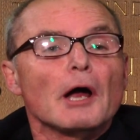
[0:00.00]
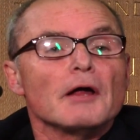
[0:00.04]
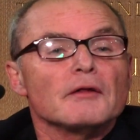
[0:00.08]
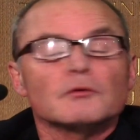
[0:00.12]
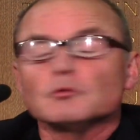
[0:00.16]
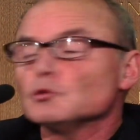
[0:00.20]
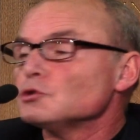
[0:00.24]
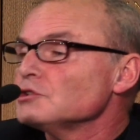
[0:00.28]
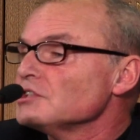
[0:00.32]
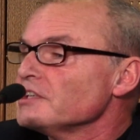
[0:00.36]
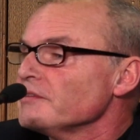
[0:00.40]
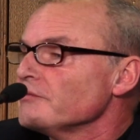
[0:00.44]
It
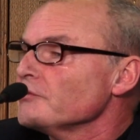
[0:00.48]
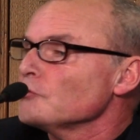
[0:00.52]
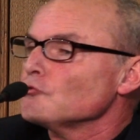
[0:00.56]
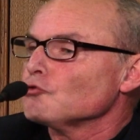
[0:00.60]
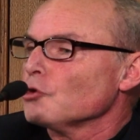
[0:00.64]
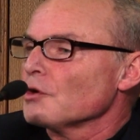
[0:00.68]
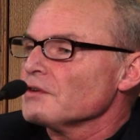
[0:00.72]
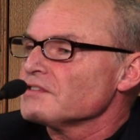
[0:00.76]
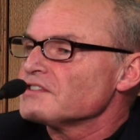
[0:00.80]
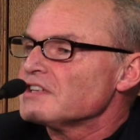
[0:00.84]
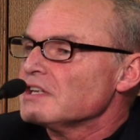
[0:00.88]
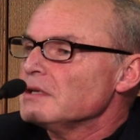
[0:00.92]
wouldn't
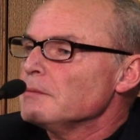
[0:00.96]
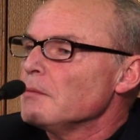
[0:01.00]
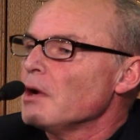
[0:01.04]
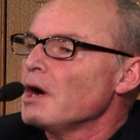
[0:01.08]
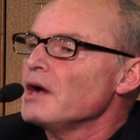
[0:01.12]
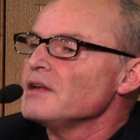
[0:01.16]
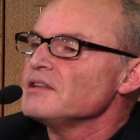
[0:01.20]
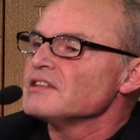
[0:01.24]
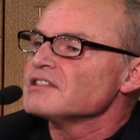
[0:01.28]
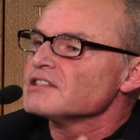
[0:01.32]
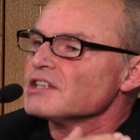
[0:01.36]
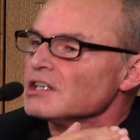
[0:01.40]
cross their
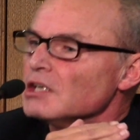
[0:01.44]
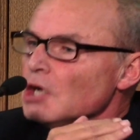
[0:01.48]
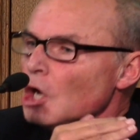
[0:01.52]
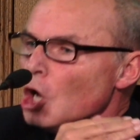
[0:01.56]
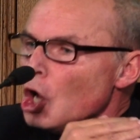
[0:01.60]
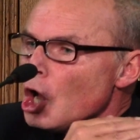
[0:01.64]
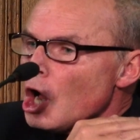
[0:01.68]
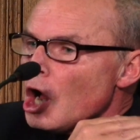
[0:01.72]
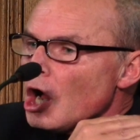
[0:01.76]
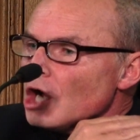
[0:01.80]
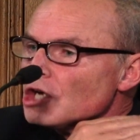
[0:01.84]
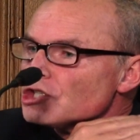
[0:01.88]
mind. There's
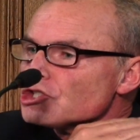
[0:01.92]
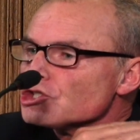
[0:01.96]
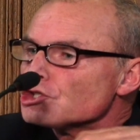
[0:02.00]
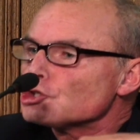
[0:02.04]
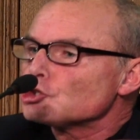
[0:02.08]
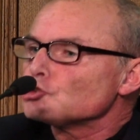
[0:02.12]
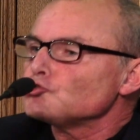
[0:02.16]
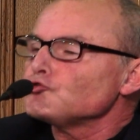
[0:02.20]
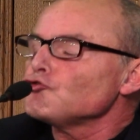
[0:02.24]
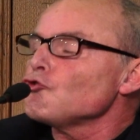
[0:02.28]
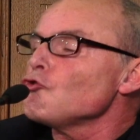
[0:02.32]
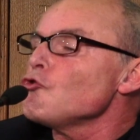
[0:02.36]
a
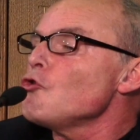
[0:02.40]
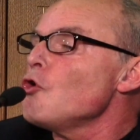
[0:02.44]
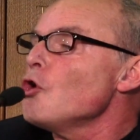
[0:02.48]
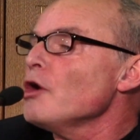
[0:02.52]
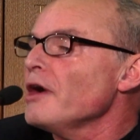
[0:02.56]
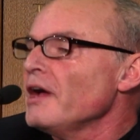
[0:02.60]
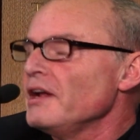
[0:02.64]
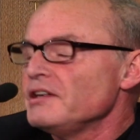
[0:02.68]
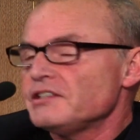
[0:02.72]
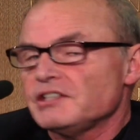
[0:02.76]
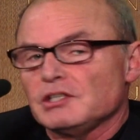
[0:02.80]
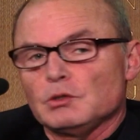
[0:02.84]
strong
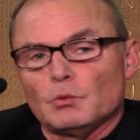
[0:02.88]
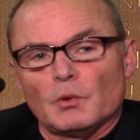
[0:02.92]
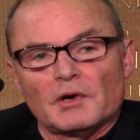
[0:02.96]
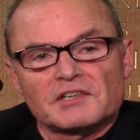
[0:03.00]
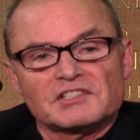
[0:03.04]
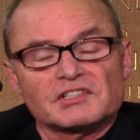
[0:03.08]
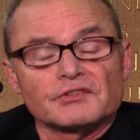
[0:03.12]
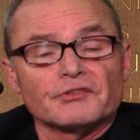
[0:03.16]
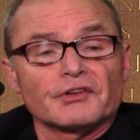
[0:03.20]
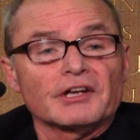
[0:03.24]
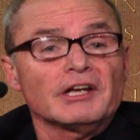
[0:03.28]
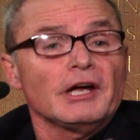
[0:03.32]

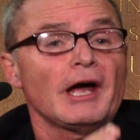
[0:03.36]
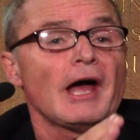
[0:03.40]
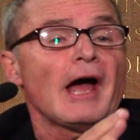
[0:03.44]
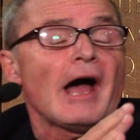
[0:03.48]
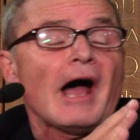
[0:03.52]
anti-Western thing.